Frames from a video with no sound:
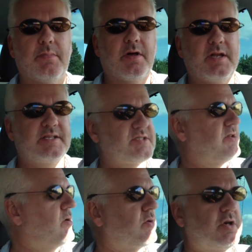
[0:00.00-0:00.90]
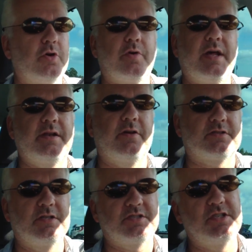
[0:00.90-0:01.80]
but it's no good and
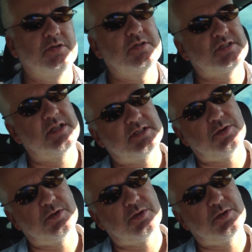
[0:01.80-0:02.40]
doesn't use